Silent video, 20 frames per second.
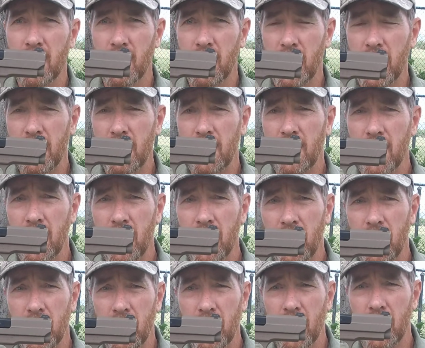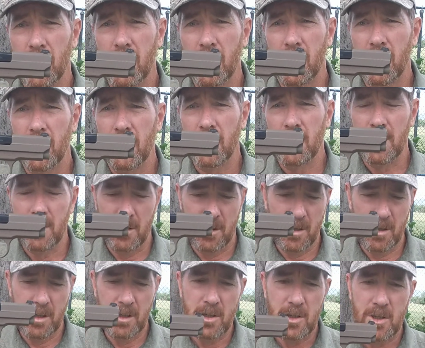All right.
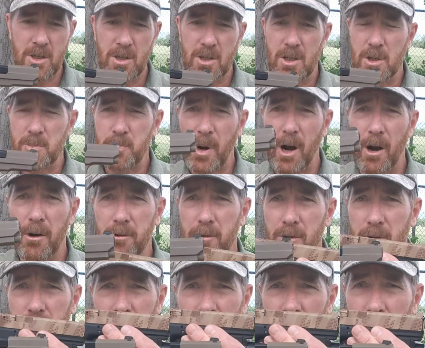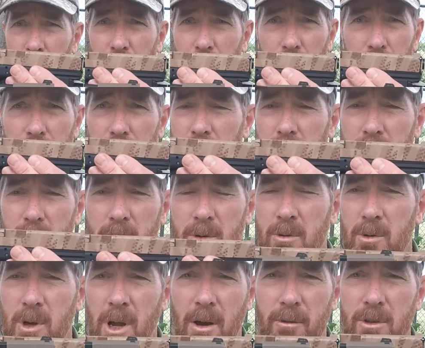It's just as powerful. They both
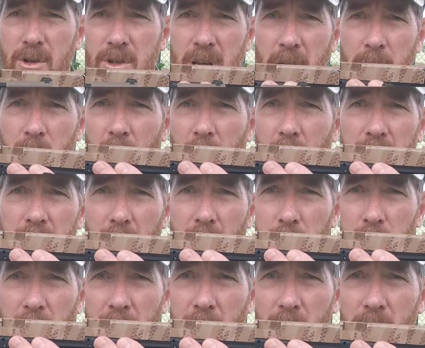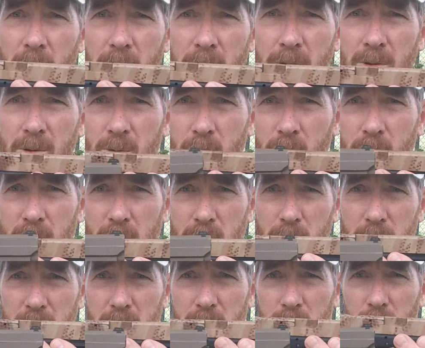have the same knockdown power. One's
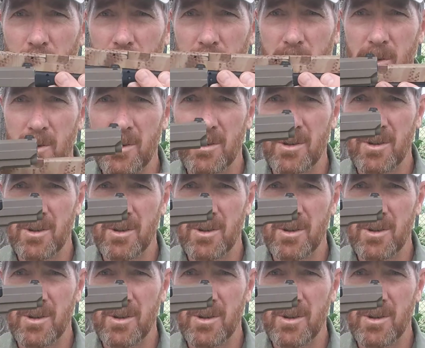much smaller